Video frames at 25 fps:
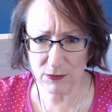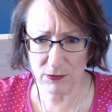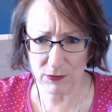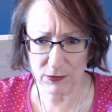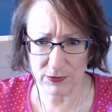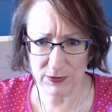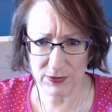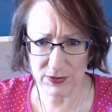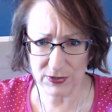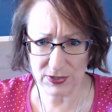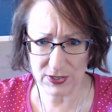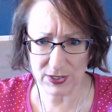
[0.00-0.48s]

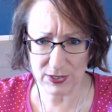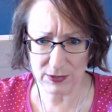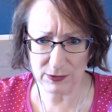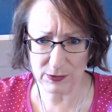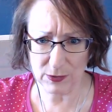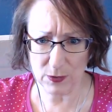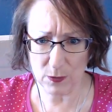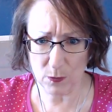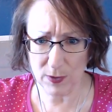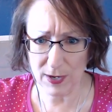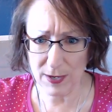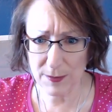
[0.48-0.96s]
or is there
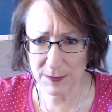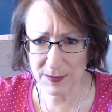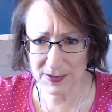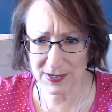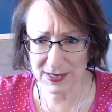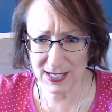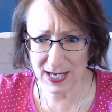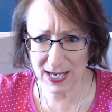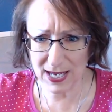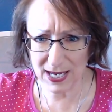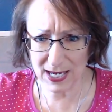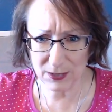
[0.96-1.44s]
a
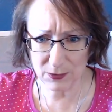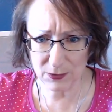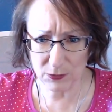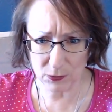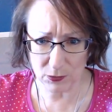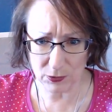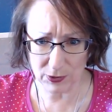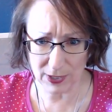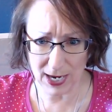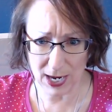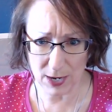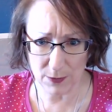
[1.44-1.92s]
website,
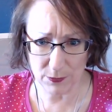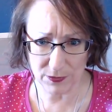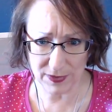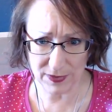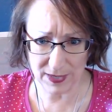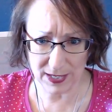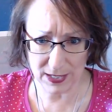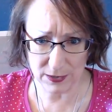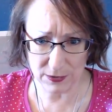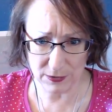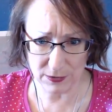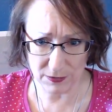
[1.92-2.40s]
or how would
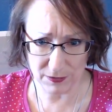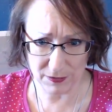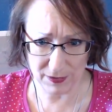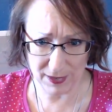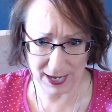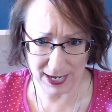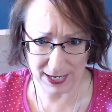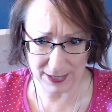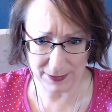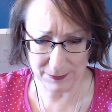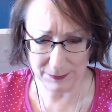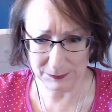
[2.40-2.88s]
they do
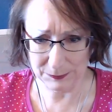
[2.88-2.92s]
that?